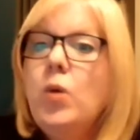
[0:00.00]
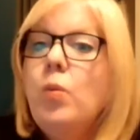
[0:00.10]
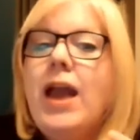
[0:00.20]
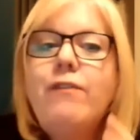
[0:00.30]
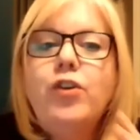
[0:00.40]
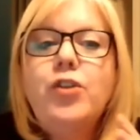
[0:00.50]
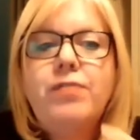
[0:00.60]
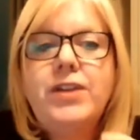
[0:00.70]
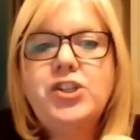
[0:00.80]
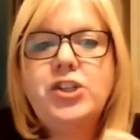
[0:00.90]
We have other
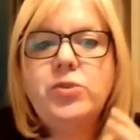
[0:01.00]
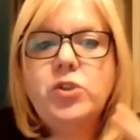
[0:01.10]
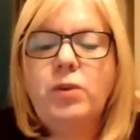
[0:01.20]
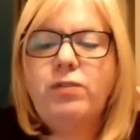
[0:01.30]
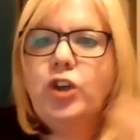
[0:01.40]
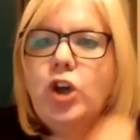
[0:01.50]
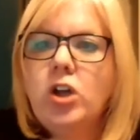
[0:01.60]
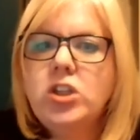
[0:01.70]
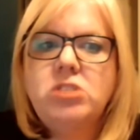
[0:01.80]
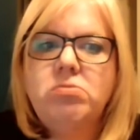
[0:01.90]
issues that we've
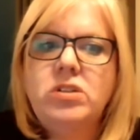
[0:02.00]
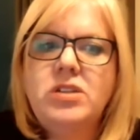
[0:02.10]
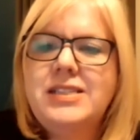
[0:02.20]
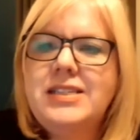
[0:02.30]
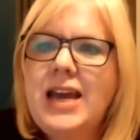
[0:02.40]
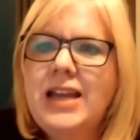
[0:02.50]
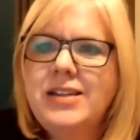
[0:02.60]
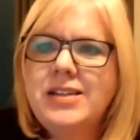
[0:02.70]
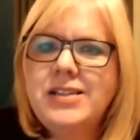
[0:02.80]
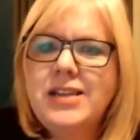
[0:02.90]
got to
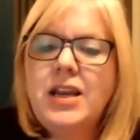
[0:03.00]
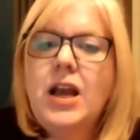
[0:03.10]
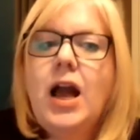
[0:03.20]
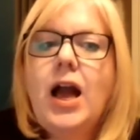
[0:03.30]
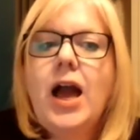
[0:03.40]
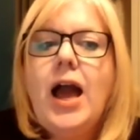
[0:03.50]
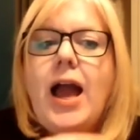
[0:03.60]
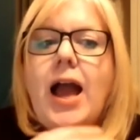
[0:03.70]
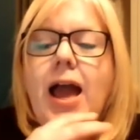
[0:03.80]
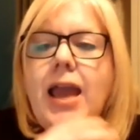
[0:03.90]
understand.
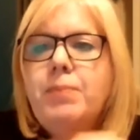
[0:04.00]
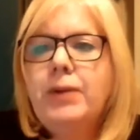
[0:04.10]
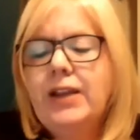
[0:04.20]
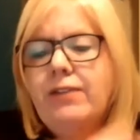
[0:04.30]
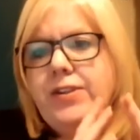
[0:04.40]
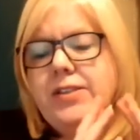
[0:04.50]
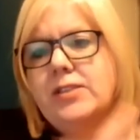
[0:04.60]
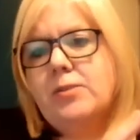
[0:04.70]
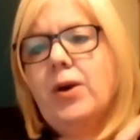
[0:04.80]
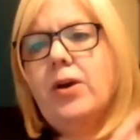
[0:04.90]
I believe that
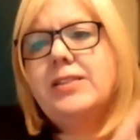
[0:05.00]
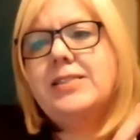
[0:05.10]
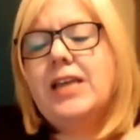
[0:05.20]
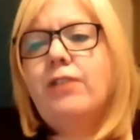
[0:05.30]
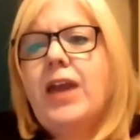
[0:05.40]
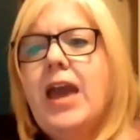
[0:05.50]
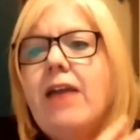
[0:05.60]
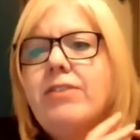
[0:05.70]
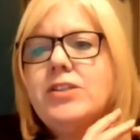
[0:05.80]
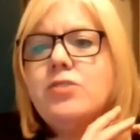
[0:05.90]
supported self-care
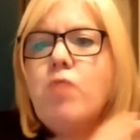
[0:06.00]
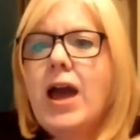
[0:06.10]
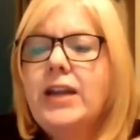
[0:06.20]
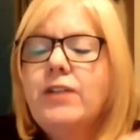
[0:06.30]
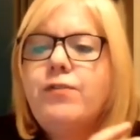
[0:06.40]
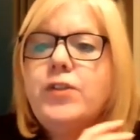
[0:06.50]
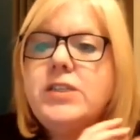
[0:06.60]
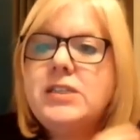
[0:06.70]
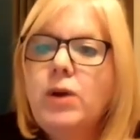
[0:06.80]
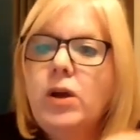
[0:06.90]
is right for the
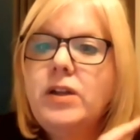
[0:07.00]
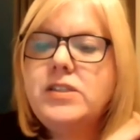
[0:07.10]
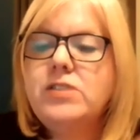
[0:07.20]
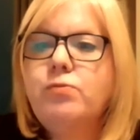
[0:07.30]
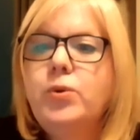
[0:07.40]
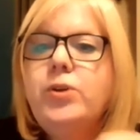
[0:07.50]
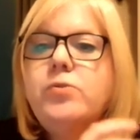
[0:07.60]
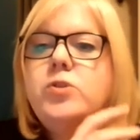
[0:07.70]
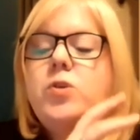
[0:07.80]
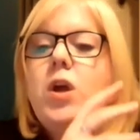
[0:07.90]
smallest of
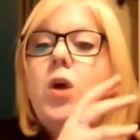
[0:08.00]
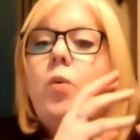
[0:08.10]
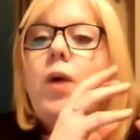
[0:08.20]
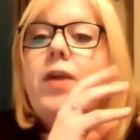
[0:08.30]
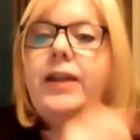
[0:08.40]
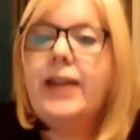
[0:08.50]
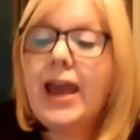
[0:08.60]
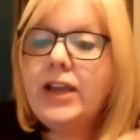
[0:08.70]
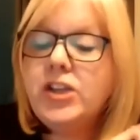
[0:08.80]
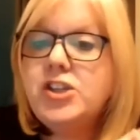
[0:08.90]
wounds where the
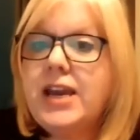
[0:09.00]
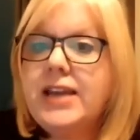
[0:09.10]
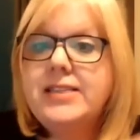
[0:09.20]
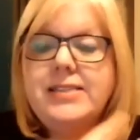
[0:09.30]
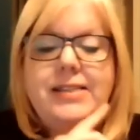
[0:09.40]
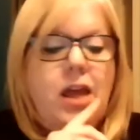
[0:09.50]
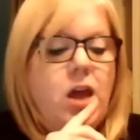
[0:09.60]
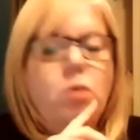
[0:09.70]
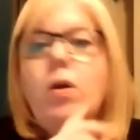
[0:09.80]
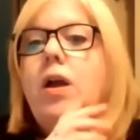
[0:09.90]
exudate is
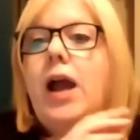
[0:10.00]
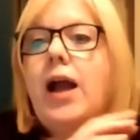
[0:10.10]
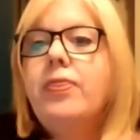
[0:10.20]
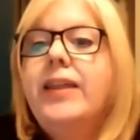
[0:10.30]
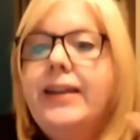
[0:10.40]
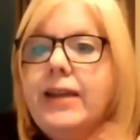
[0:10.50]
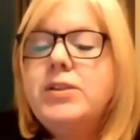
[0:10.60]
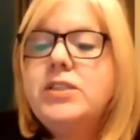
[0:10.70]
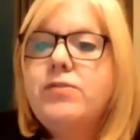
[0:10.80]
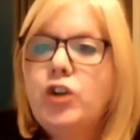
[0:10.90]
low and the limb
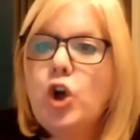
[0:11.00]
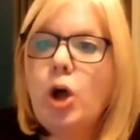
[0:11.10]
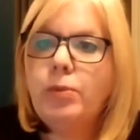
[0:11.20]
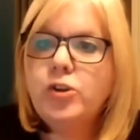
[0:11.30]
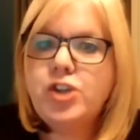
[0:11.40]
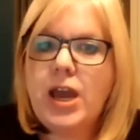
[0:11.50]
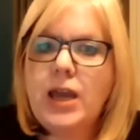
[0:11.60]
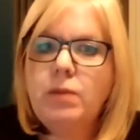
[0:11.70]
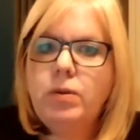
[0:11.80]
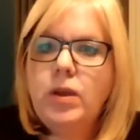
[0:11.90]
is of a normal
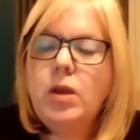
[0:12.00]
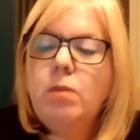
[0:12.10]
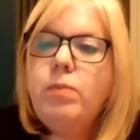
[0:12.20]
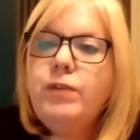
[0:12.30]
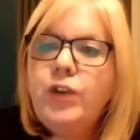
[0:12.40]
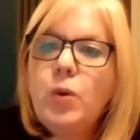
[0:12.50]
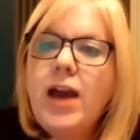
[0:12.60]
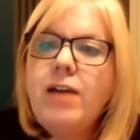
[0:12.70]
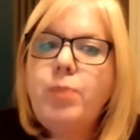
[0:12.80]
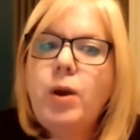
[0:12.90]
shape. But if you
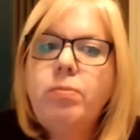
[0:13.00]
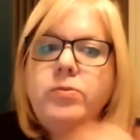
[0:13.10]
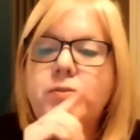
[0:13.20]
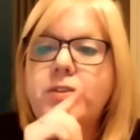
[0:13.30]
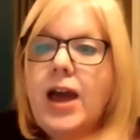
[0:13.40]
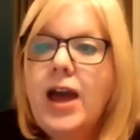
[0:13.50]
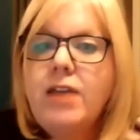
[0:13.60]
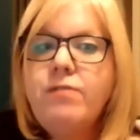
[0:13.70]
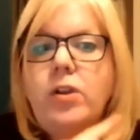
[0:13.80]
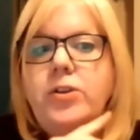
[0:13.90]
have problems with high
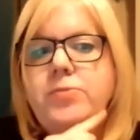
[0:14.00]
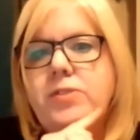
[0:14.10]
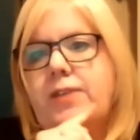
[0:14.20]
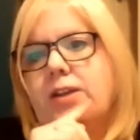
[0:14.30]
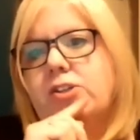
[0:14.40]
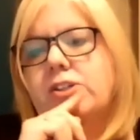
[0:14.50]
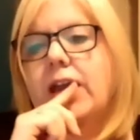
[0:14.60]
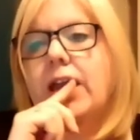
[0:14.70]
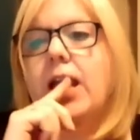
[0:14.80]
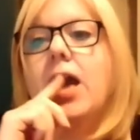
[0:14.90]
volumes of
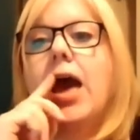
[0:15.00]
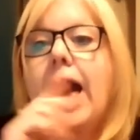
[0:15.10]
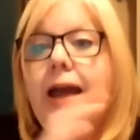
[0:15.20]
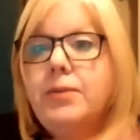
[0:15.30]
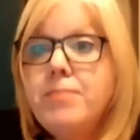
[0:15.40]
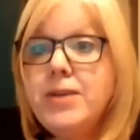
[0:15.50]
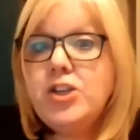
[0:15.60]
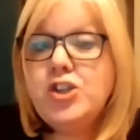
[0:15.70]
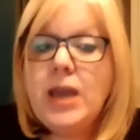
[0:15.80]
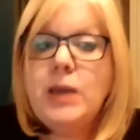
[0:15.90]
exudate and
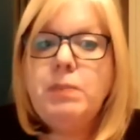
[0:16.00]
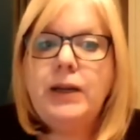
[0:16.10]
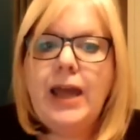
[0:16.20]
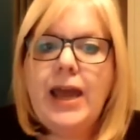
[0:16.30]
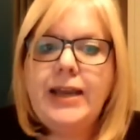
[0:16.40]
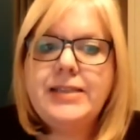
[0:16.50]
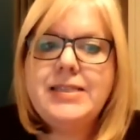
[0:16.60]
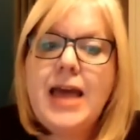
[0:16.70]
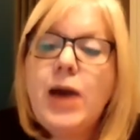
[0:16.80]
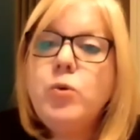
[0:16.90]
misshapen legs,
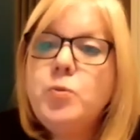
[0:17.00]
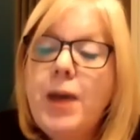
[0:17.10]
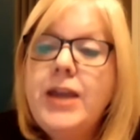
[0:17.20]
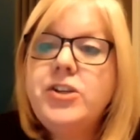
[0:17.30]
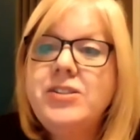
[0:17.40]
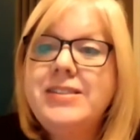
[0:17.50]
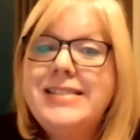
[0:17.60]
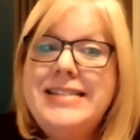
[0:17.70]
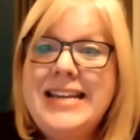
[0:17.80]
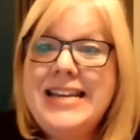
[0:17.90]
those patients
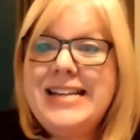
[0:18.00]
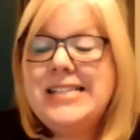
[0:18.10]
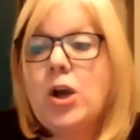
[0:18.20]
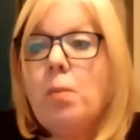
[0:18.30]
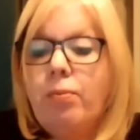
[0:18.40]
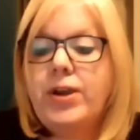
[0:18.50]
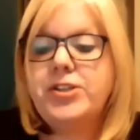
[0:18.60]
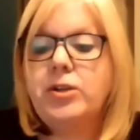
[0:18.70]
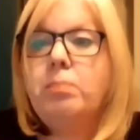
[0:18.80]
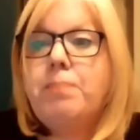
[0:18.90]
need
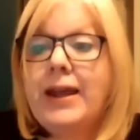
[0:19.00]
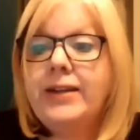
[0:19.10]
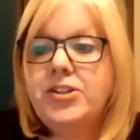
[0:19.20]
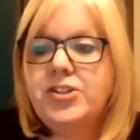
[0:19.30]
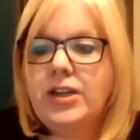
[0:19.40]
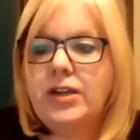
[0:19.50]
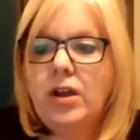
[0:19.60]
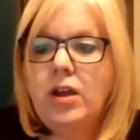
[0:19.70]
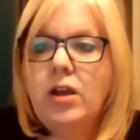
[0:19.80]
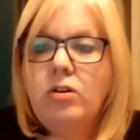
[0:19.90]
compression bandaging,
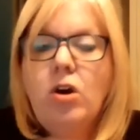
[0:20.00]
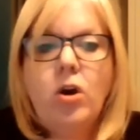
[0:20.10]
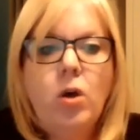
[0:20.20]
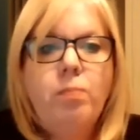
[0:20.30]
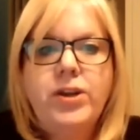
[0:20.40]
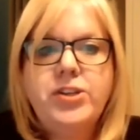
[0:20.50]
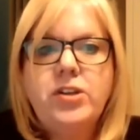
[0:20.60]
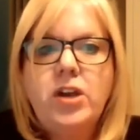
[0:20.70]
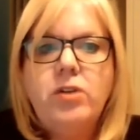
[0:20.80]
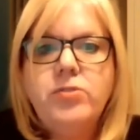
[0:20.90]
not compression
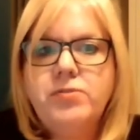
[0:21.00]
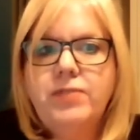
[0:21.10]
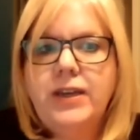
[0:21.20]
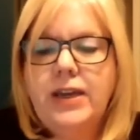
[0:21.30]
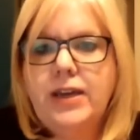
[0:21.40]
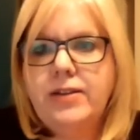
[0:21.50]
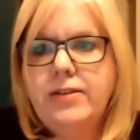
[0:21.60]
hosiery kits.